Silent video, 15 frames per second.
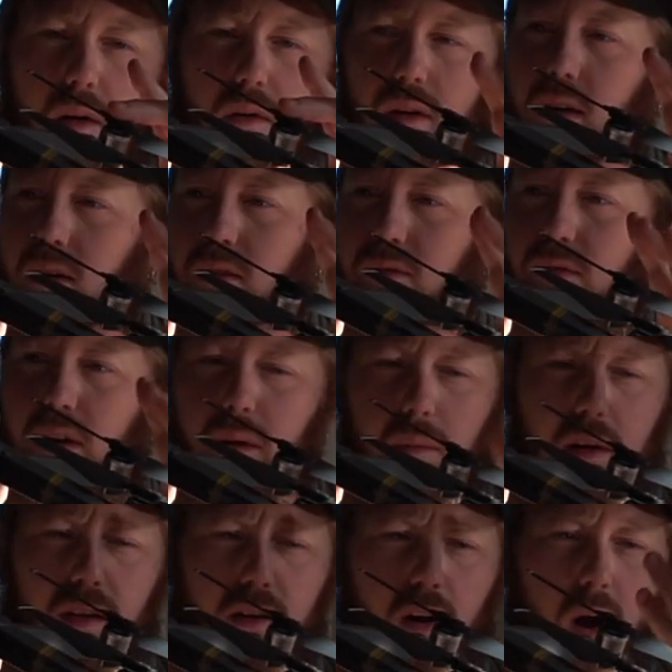own free
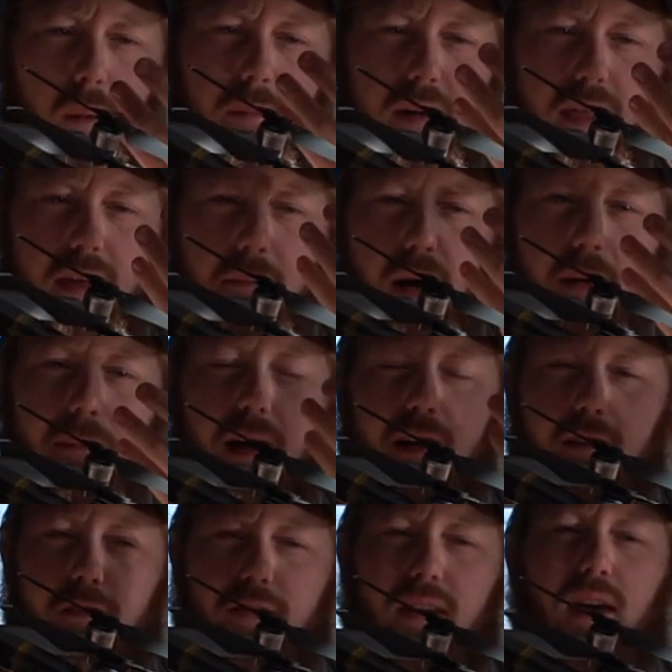will or opening them up on
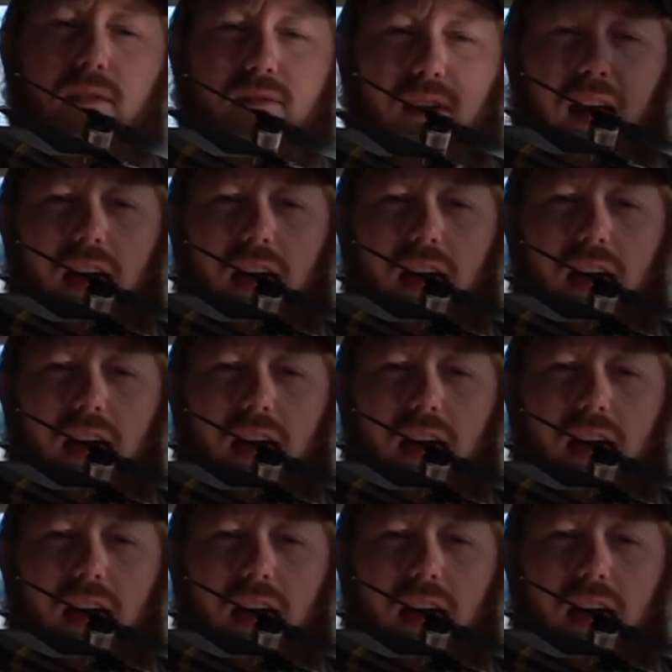yourself